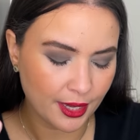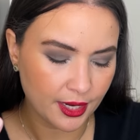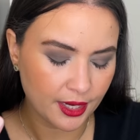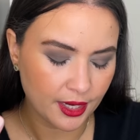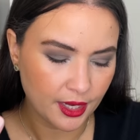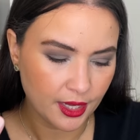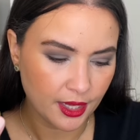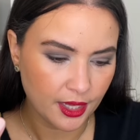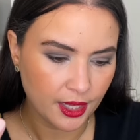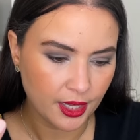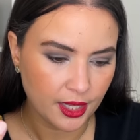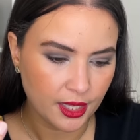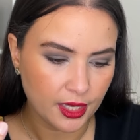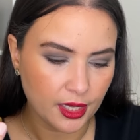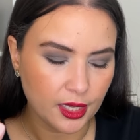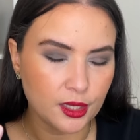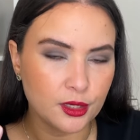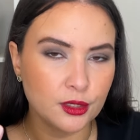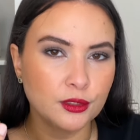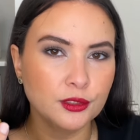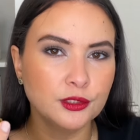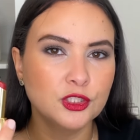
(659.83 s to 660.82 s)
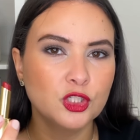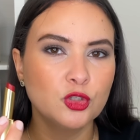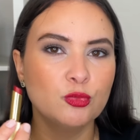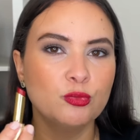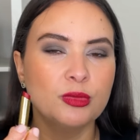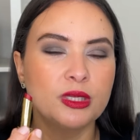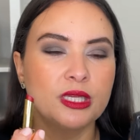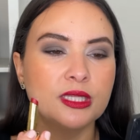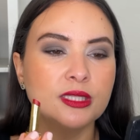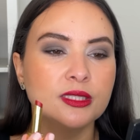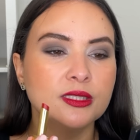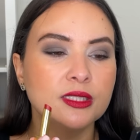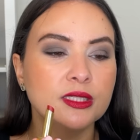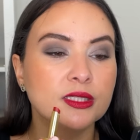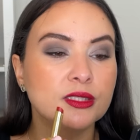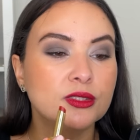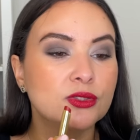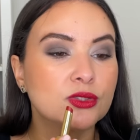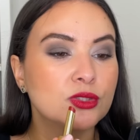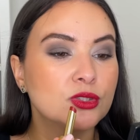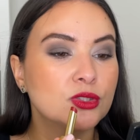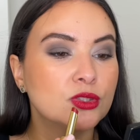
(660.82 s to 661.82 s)
but it also means
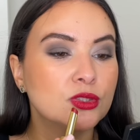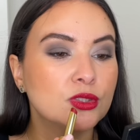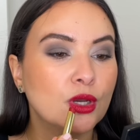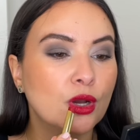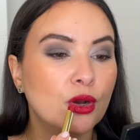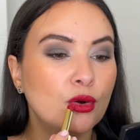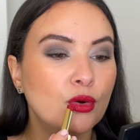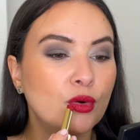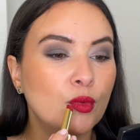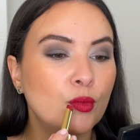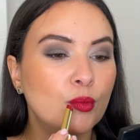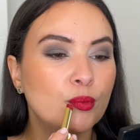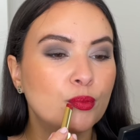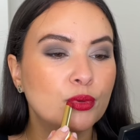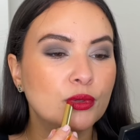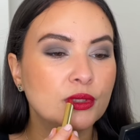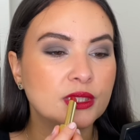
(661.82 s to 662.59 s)
it's so